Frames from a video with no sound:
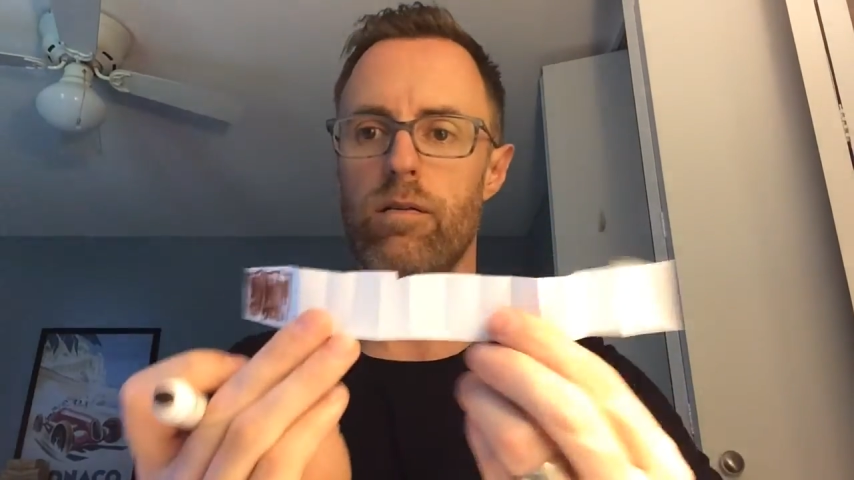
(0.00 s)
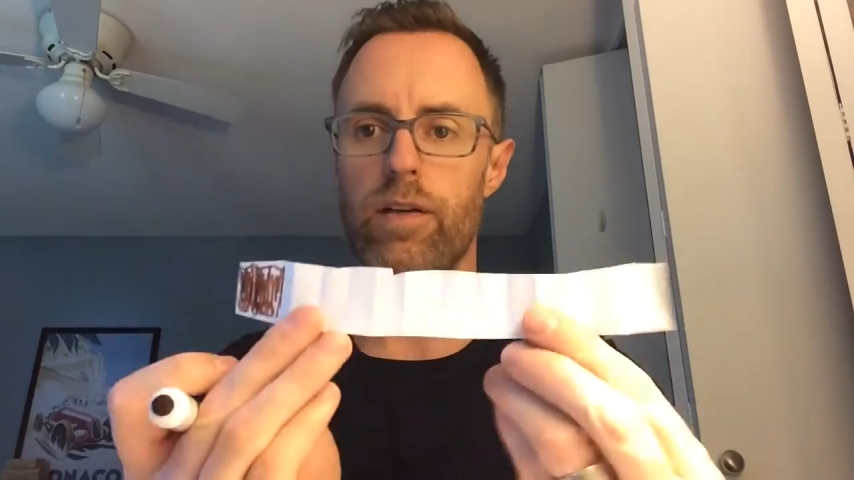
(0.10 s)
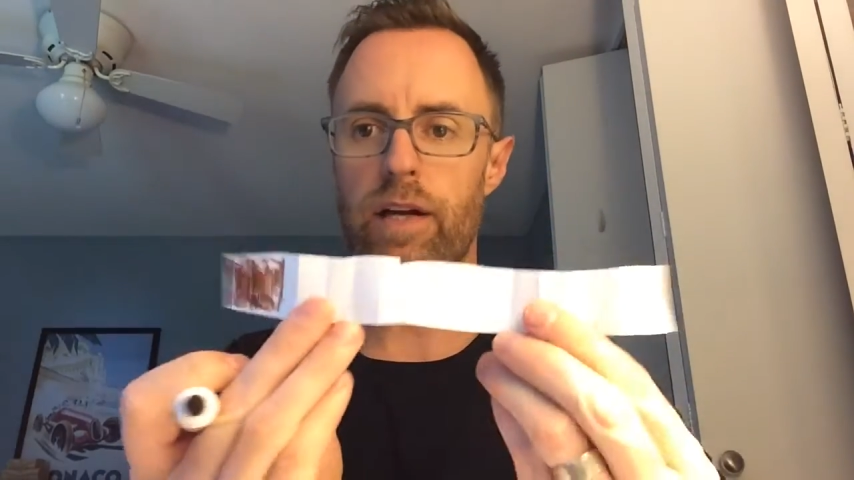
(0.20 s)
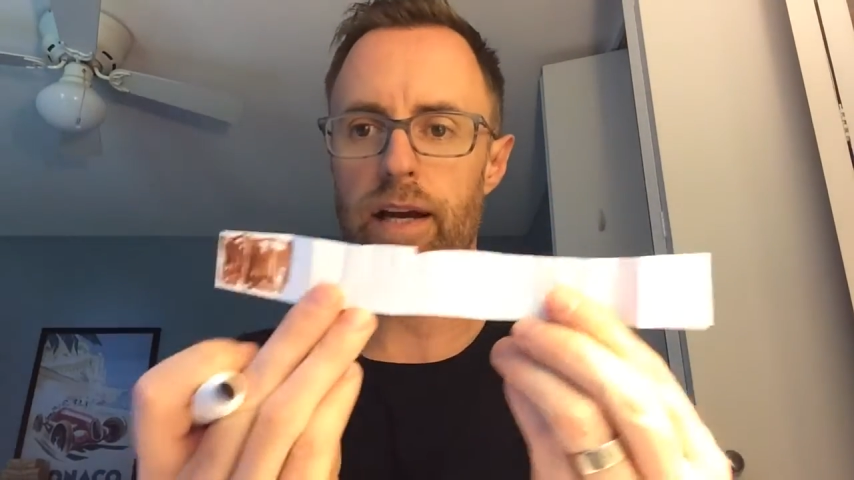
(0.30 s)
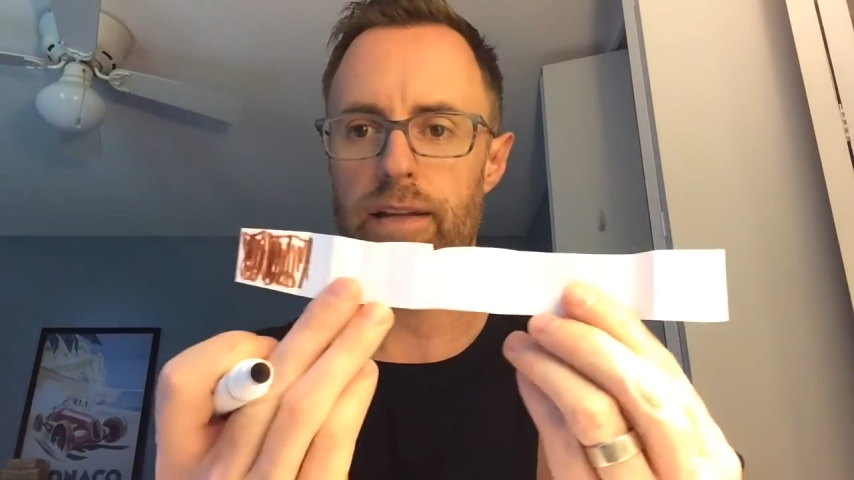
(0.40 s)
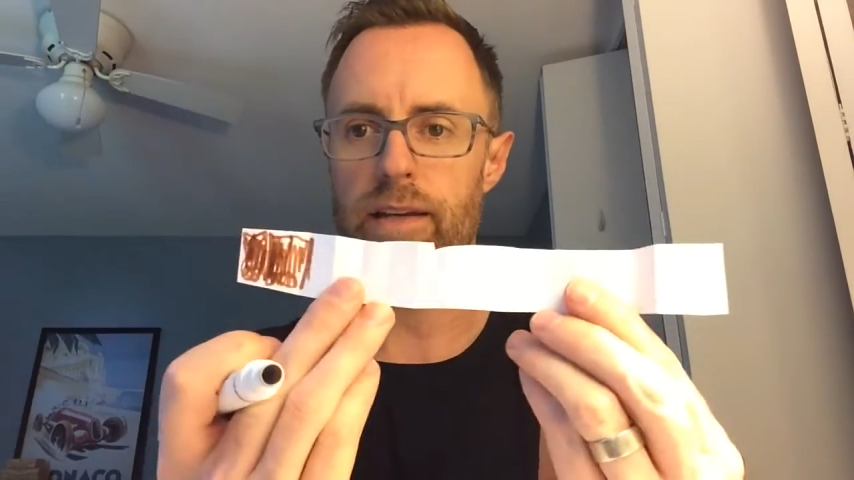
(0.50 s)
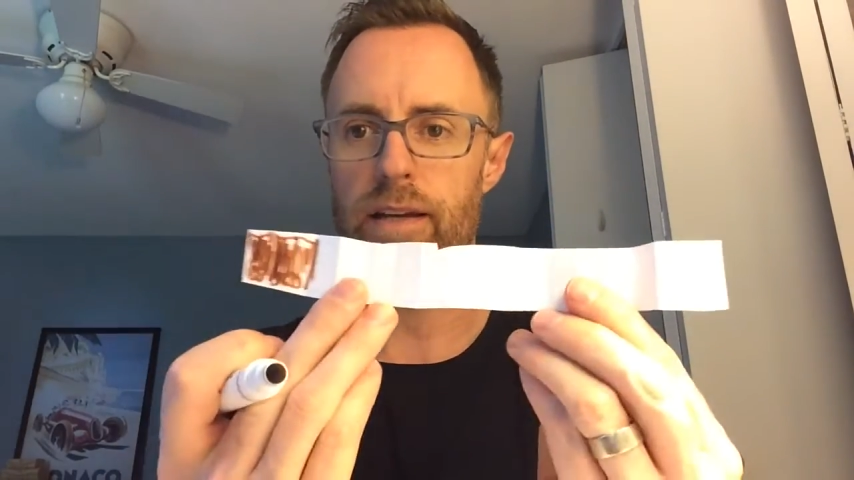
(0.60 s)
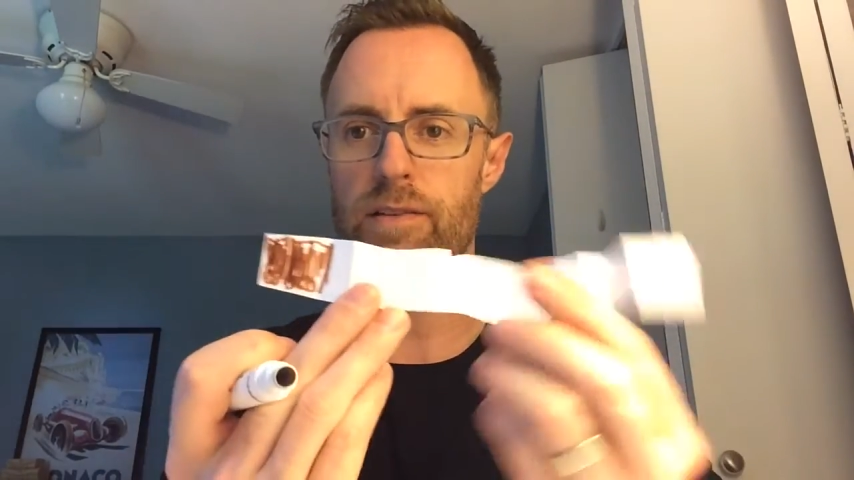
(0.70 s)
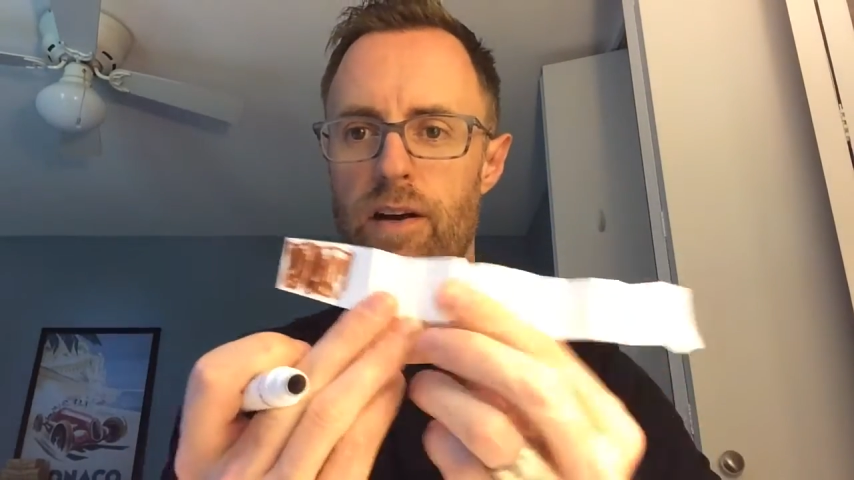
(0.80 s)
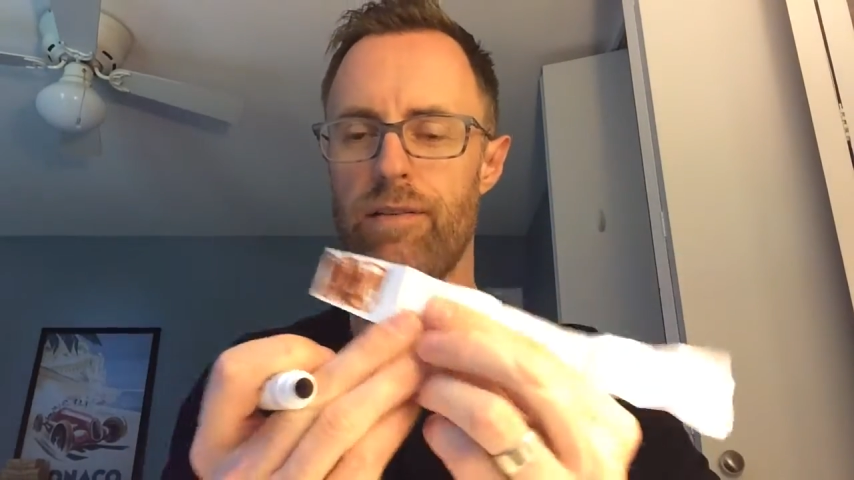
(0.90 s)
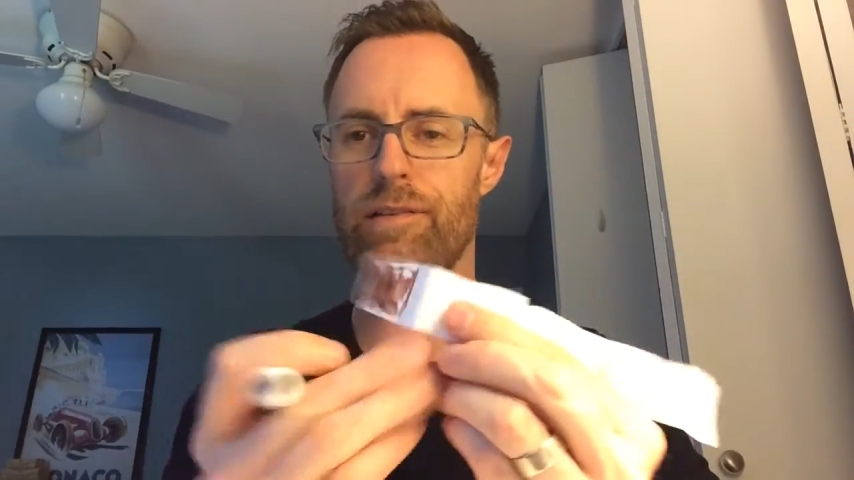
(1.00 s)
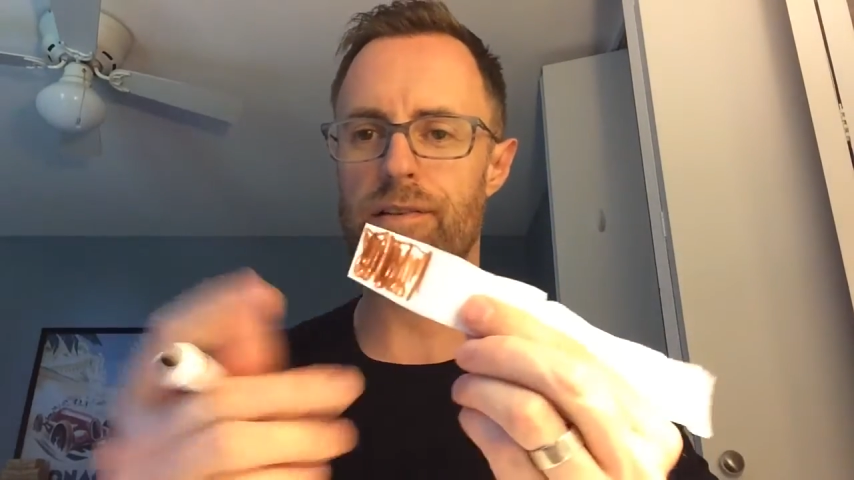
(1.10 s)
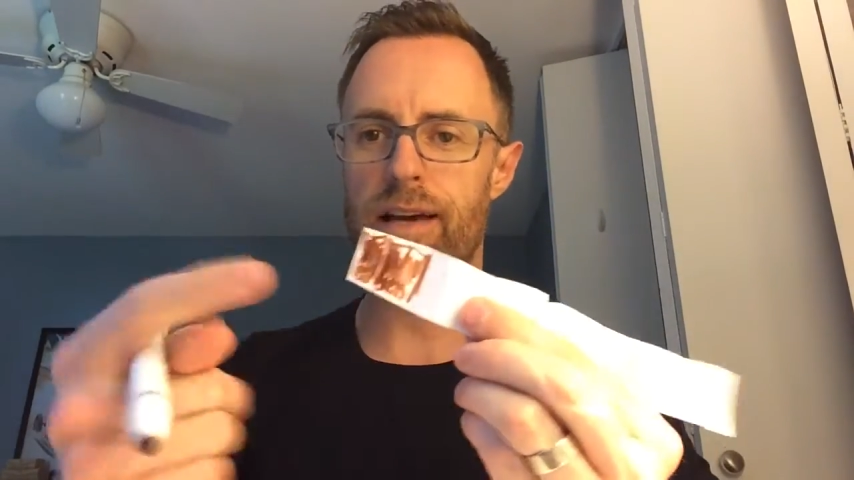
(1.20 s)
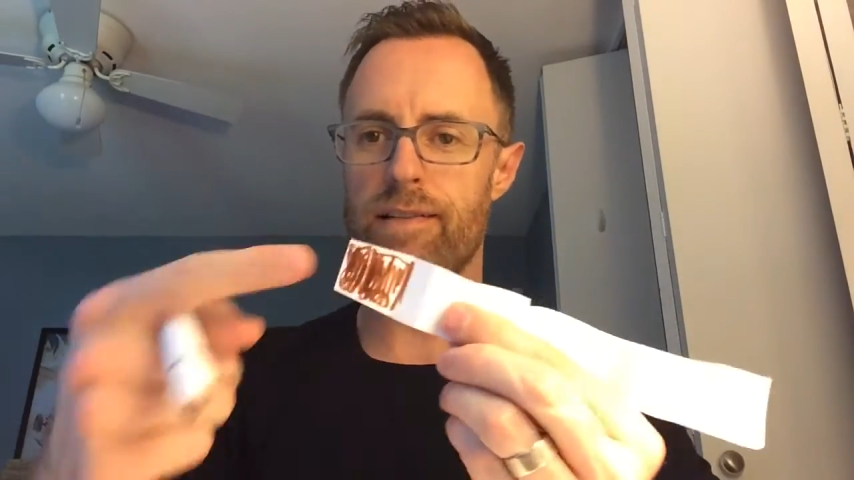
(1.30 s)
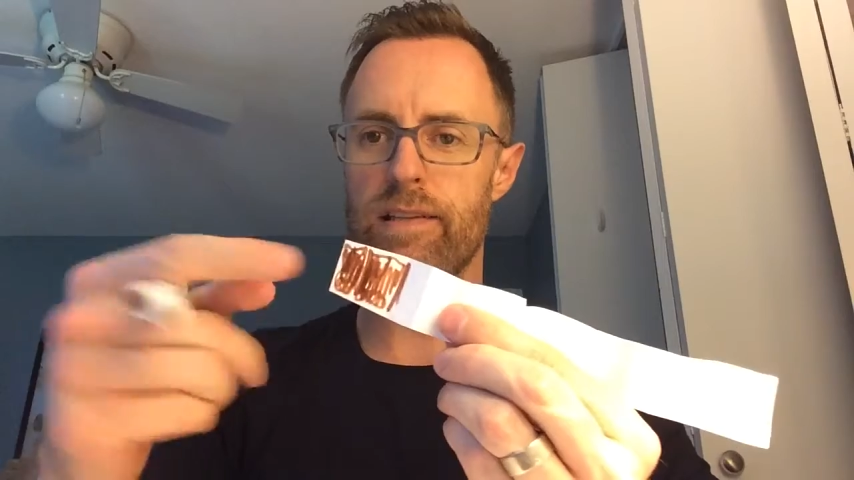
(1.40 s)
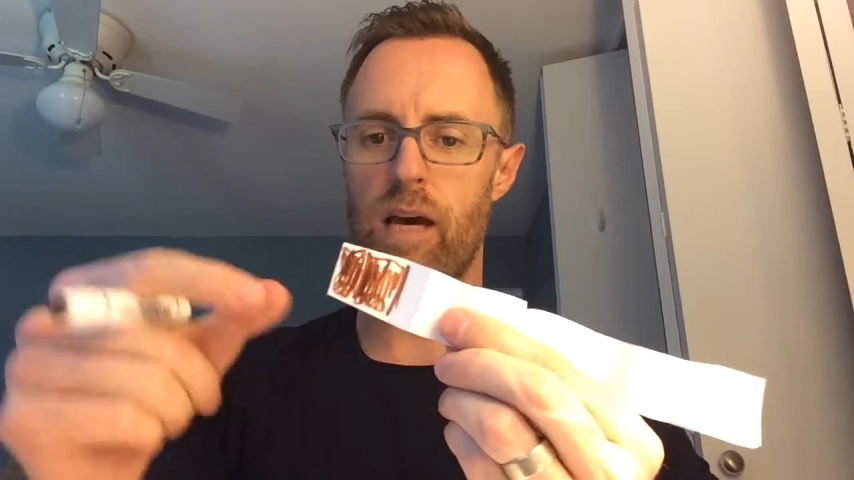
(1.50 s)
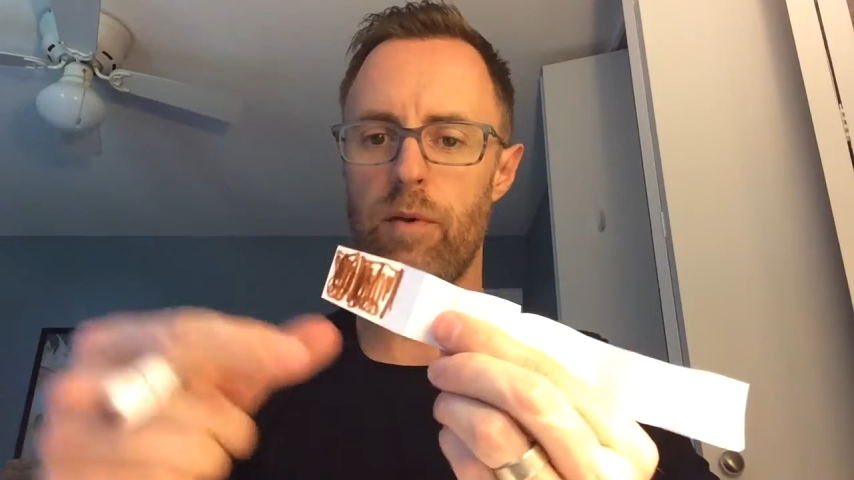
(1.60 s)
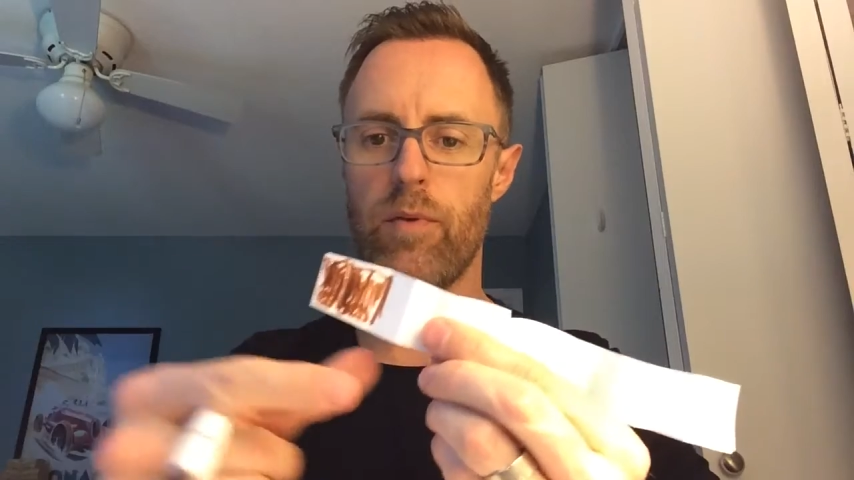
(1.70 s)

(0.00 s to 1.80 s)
they're kind of at the end. Sorry, this is kind of sloppy,